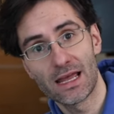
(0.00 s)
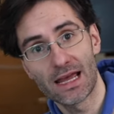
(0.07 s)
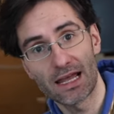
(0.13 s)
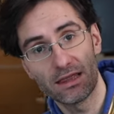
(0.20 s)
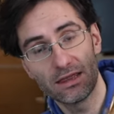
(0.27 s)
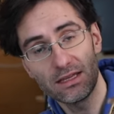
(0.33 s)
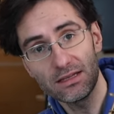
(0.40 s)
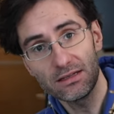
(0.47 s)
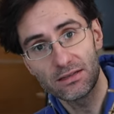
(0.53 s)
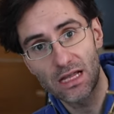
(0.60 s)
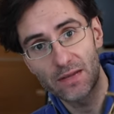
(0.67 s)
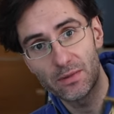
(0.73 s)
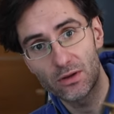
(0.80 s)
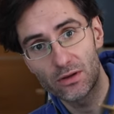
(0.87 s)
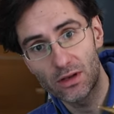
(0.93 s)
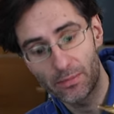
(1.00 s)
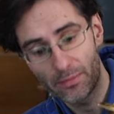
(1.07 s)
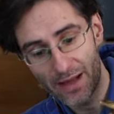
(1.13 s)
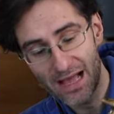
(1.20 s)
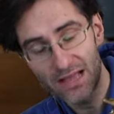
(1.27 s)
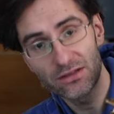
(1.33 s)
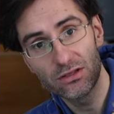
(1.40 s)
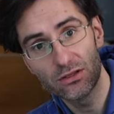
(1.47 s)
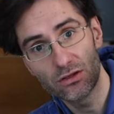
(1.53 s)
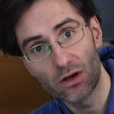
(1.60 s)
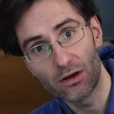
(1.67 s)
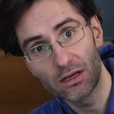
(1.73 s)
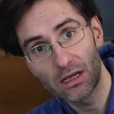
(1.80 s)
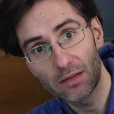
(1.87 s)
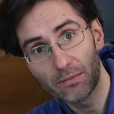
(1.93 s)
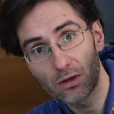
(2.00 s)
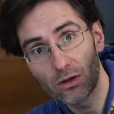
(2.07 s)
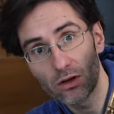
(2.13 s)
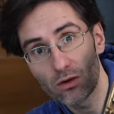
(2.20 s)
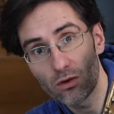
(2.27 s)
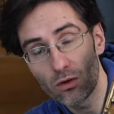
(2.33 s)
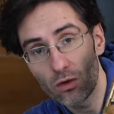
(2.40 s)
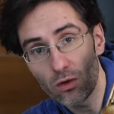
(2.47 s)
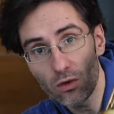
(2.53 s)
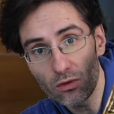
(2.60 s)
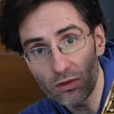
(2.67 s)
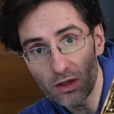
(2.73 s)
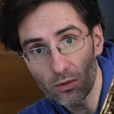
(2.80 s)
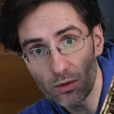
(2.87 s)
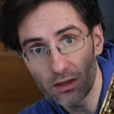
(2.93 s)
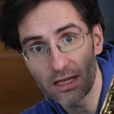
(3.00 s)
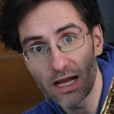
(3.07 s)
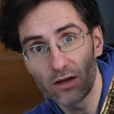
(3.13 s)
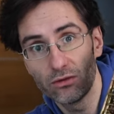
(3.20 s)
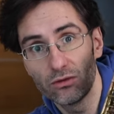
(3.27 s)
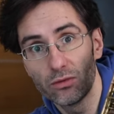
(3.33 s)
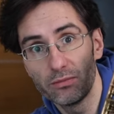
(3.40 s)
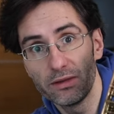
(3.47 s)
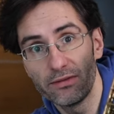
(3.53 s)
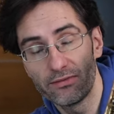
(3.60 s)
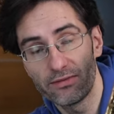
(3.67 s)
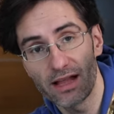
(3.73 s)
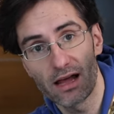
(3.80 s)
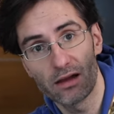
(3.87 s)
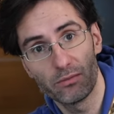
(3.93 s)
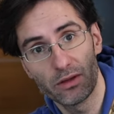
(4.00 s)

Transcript: and this time I'm gonna pass the tonic, and I'm gonna go all the way down to B flat,